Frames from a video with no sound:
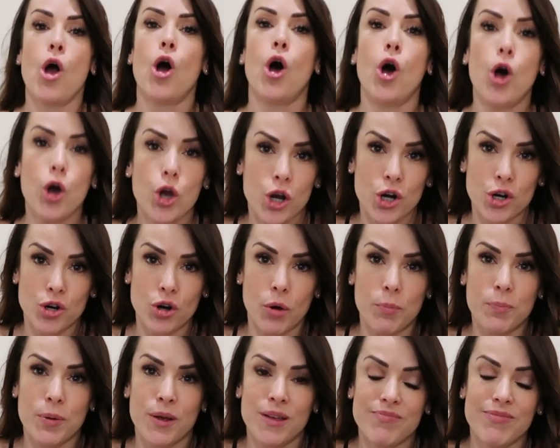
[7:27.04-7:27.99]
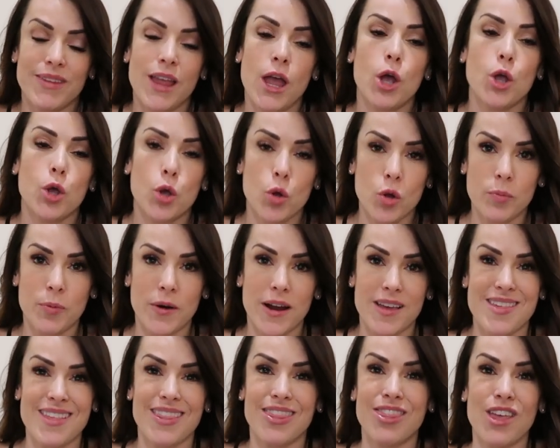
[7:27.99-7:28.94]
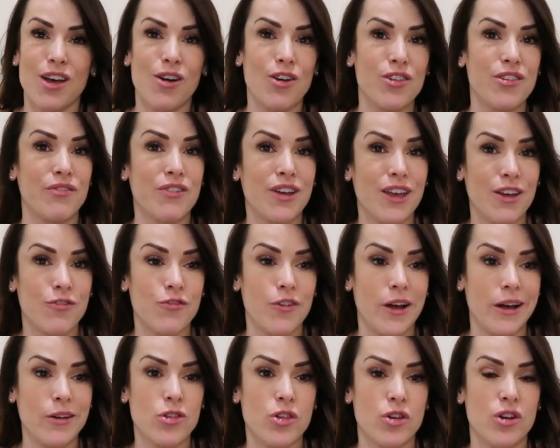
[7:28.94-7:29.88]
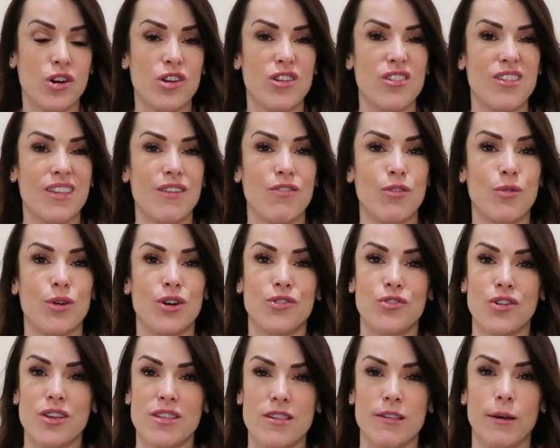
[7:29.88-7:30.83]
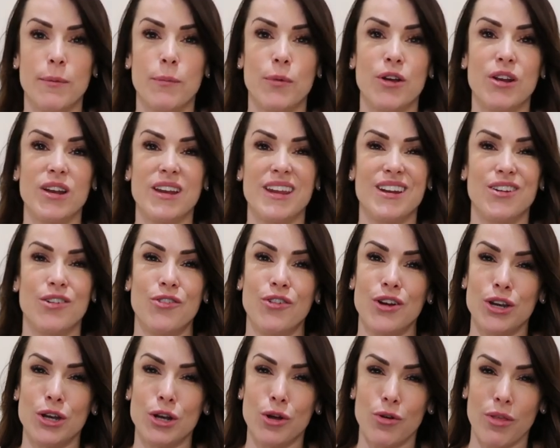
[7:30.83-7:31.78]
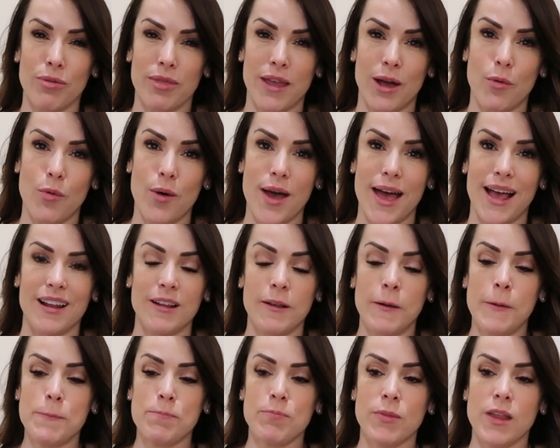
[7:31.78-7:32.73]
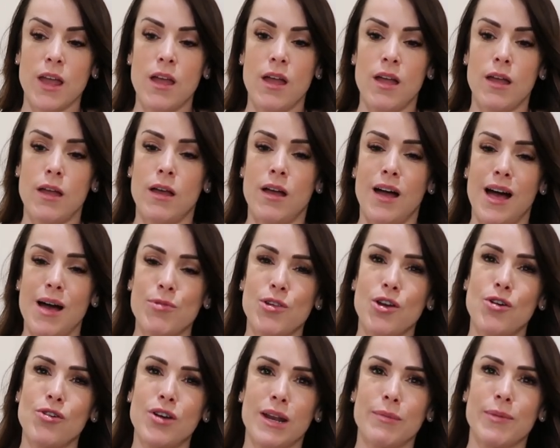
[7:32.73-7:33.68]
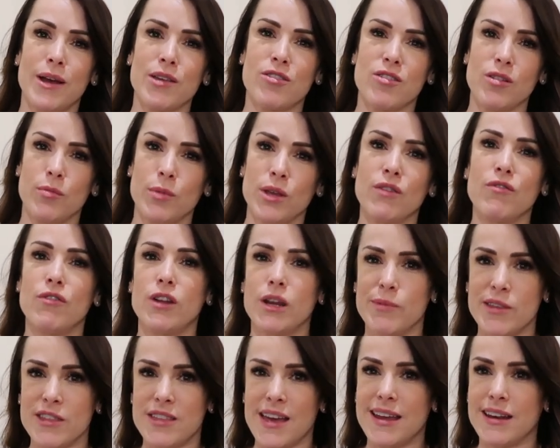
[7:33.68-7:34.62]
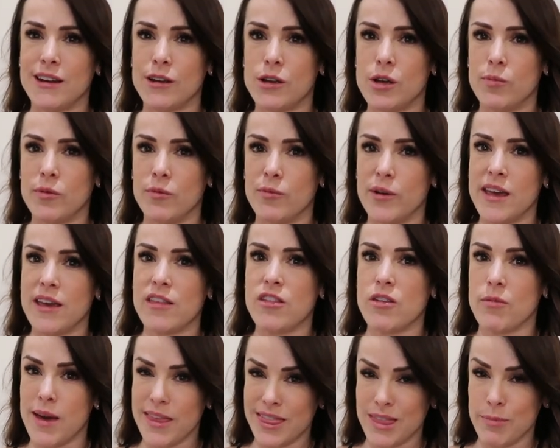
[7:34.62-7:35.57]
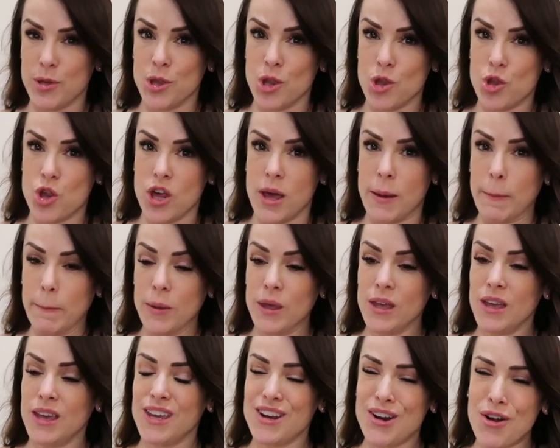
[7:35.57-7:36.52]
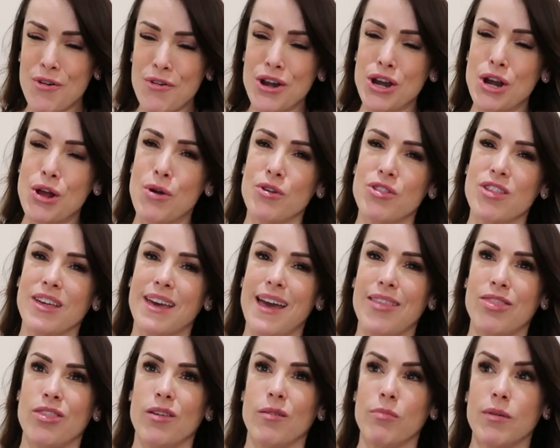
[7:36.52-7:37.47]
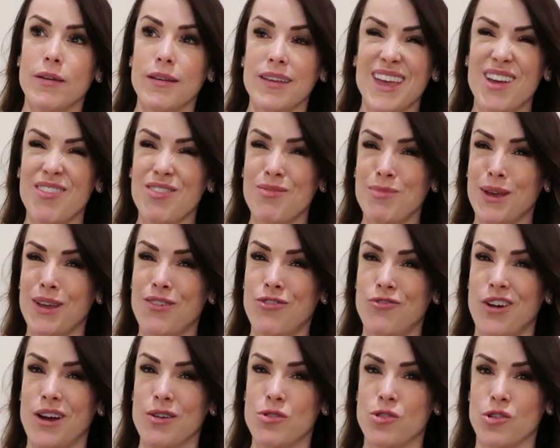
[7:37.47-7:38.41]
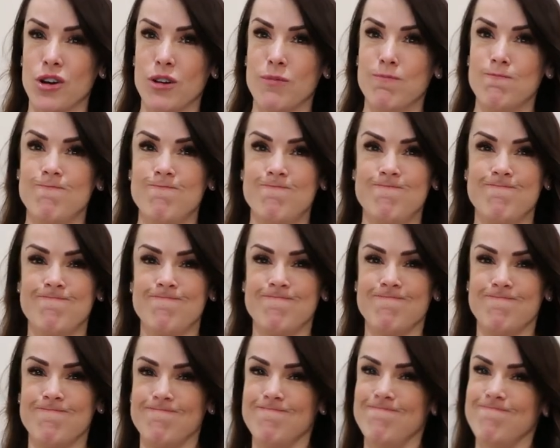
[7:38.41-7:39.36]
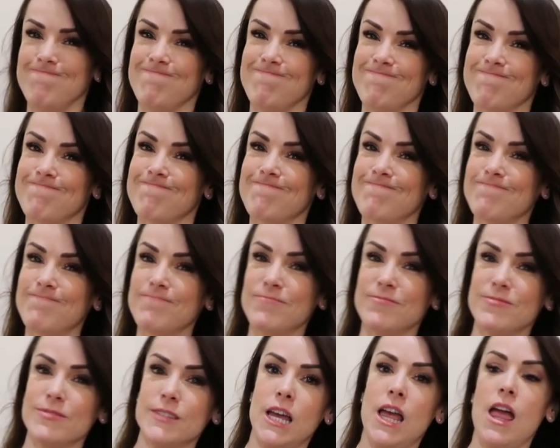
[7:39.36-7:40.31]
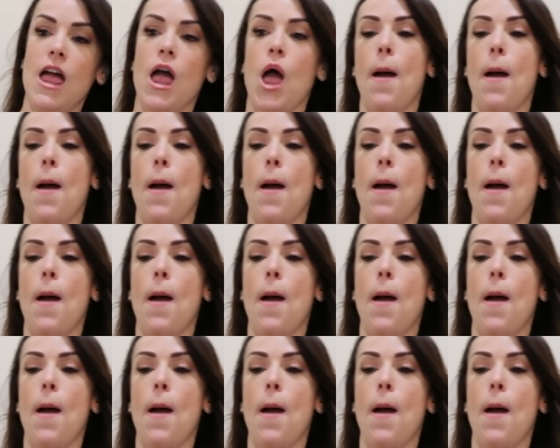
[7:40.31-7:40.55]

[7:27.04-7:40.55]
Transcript: Hook her up. Cool present. They also have gift vouchers if you want to treat someone, you don't really know them that well. I'm talking about someone you won't even date in a couple of weeks, you met them in the gym, you don't really know what to get them. Get them a gift voucher. Mm,